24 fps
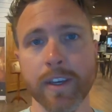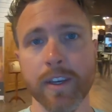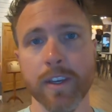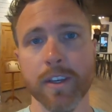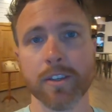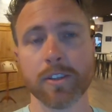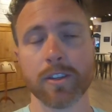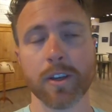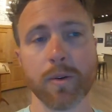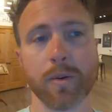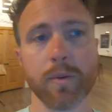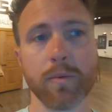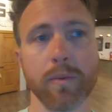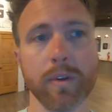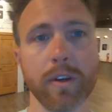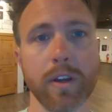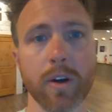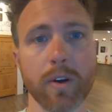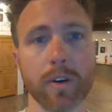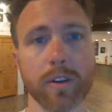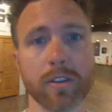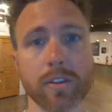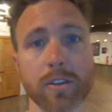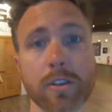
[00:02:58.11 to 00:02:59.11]
So when we
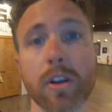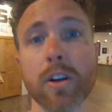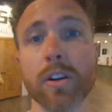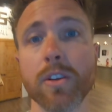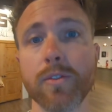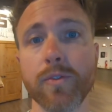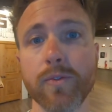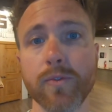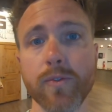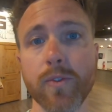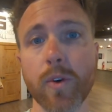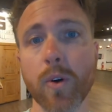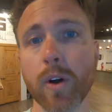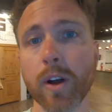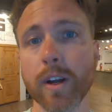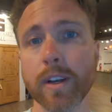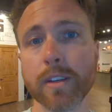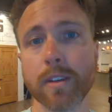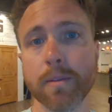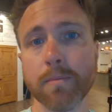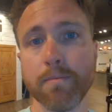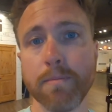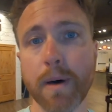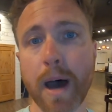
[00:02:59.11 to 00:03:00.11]
go to search for
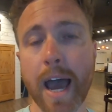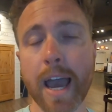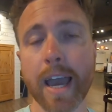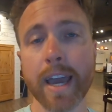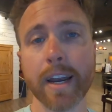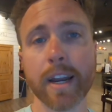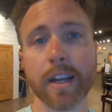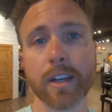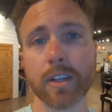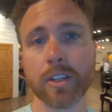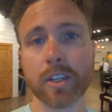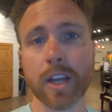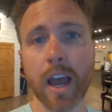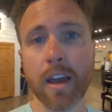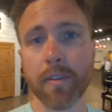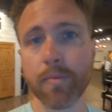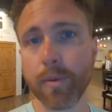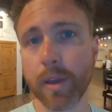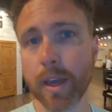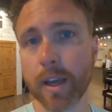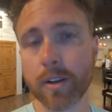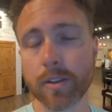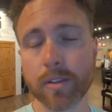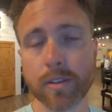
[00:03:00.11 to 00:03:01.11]
it, to buy it on Shaft
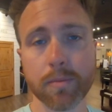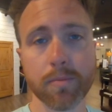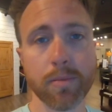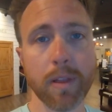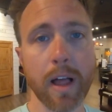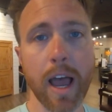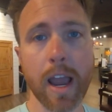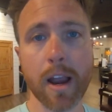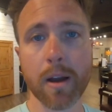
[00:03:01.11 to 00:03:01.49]
Piano Supply